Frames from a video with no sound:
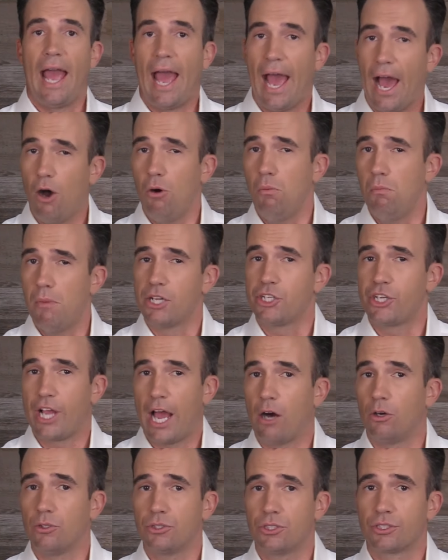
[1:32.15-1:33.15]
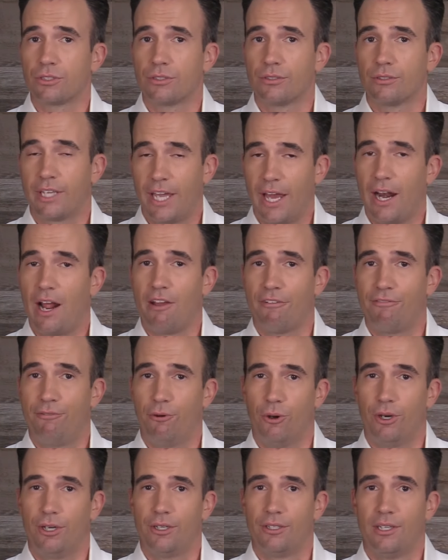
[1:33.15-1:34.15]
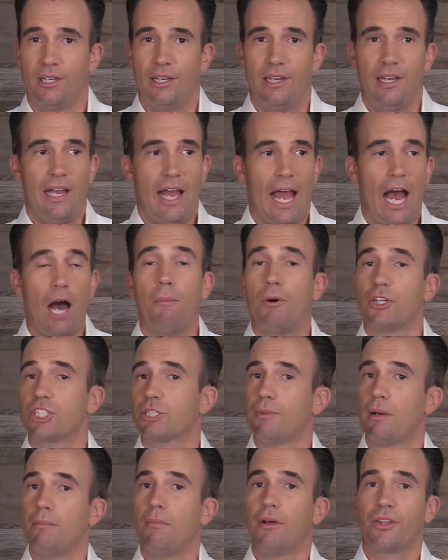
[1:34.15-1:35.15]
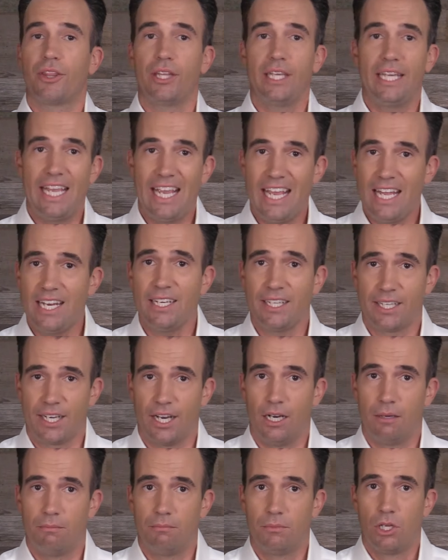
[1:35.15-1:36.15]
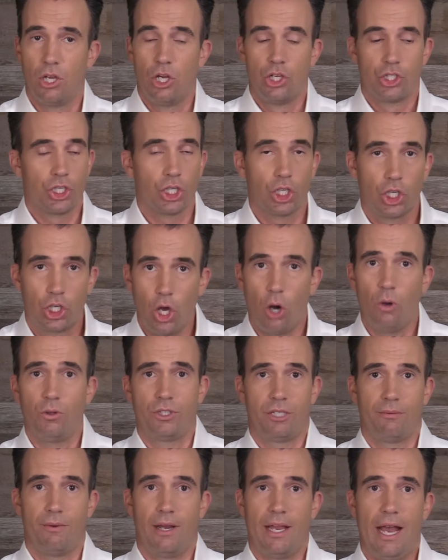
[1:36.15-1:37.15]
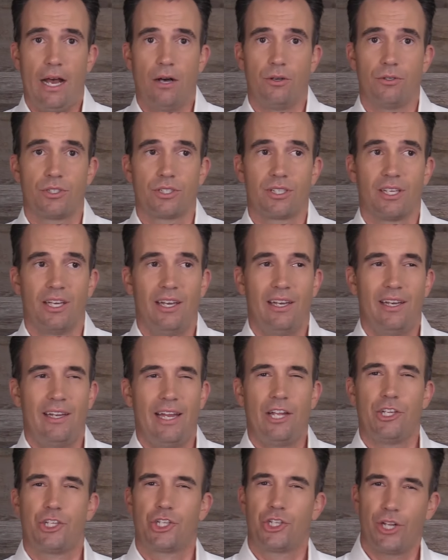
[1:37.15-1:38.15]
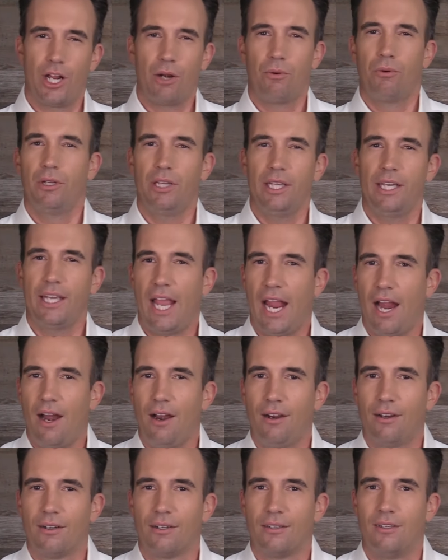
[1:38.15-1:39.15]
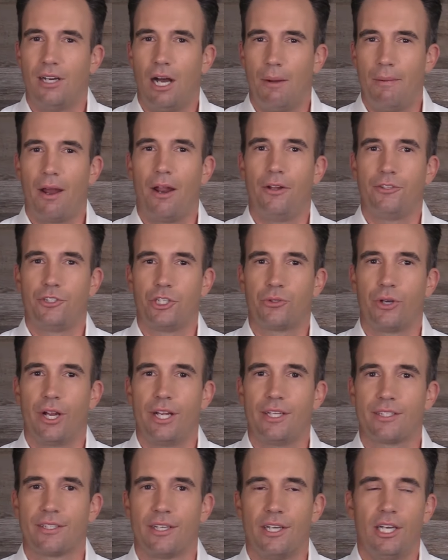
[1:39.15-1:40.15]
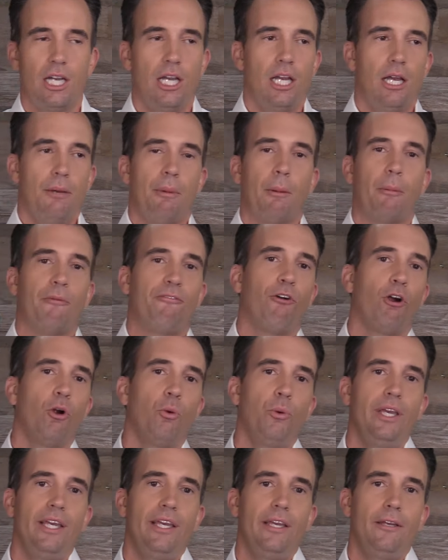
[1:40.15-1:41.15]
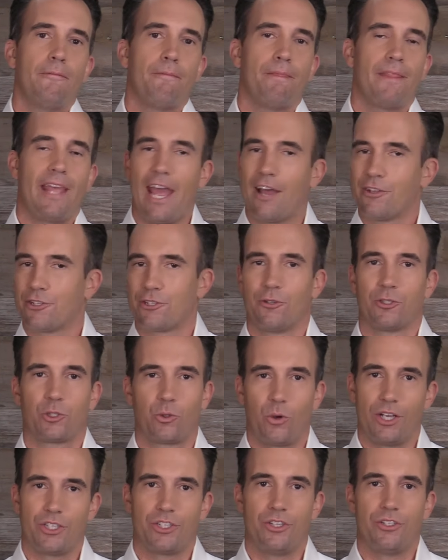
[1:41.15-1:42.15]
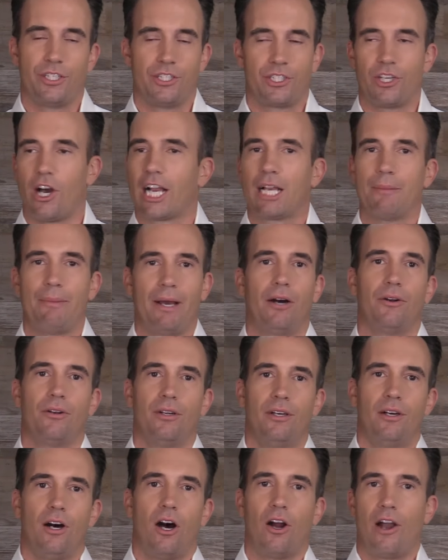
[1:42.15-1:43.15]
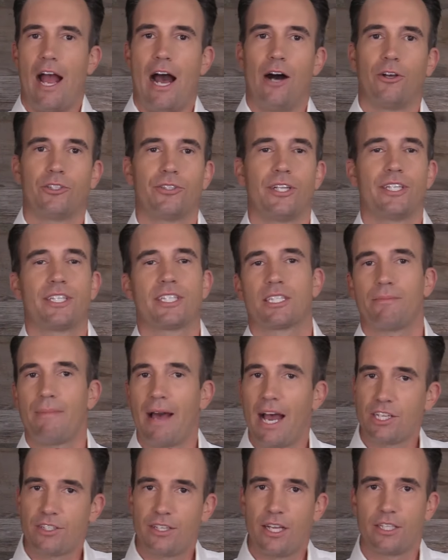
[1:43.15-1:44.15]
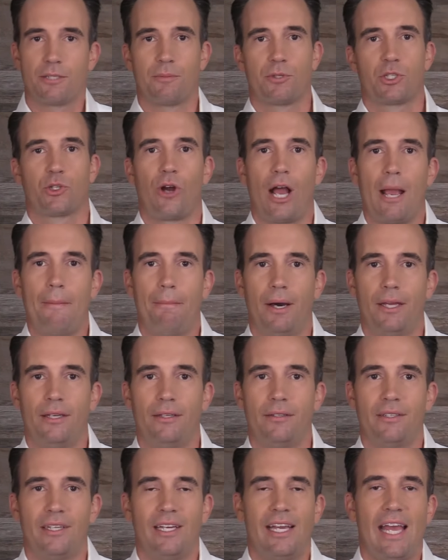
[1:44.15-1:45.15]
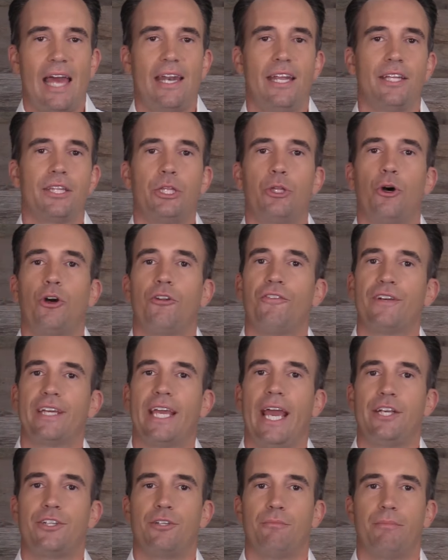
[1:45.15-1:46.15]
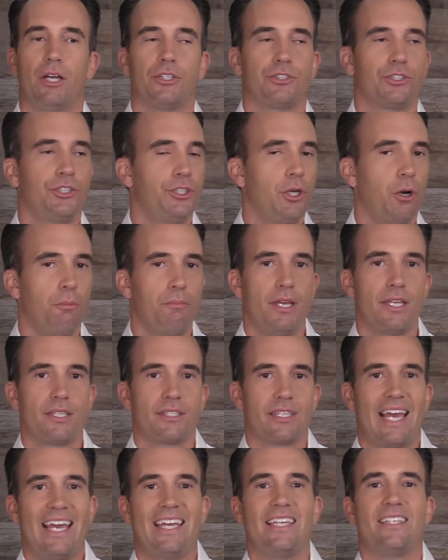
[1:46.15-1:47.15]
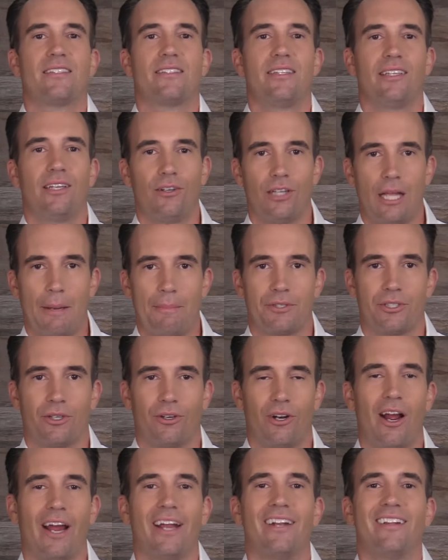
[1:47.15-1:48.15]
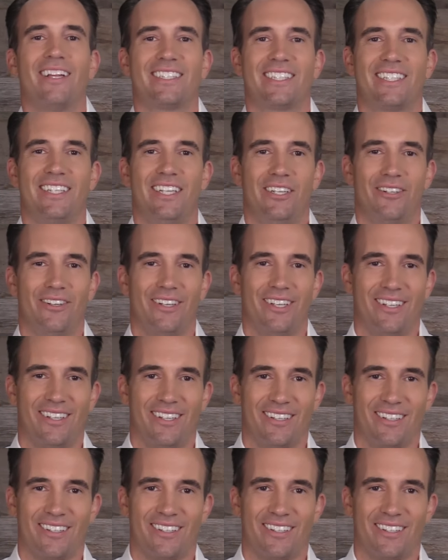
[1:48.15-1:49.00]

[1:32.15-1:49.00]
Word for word: How much house can I afford? How much of my monthly income should go to my house? And should I really care about interest rates? But before we answer those questions and talk about our house, let's smash that subscribe button and hit the notification bell so you don't miss a single episode. All right, let's get into it.